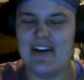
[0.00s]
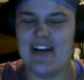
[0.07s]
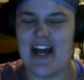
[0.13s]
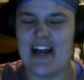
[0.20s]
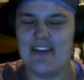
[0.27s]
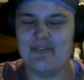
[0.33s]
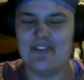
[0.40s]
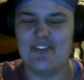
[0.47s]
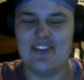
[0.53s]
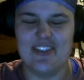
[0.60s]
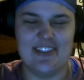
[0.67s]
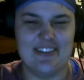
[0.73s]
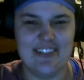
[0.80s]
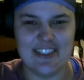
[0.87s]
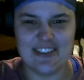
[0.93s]
I prefer
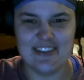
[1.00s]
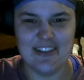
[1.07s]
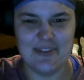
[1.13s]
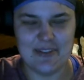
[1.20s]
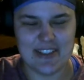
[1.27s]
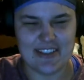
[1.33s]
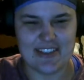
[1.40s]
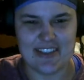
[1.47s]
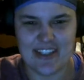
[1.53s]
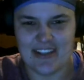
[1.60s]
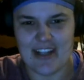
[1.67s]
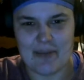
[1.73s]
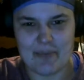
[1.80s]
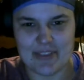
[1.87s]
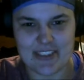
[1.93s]
the original, but
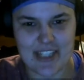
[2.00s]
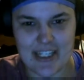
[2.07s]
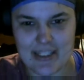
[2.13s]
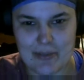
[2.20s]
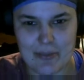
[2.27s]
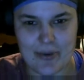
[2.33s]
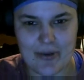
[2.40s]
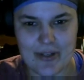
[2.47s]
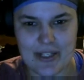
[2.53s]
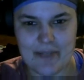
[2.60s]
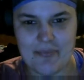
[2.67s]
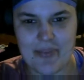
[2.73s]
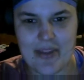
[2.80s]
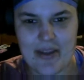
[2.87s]
that's beside the point.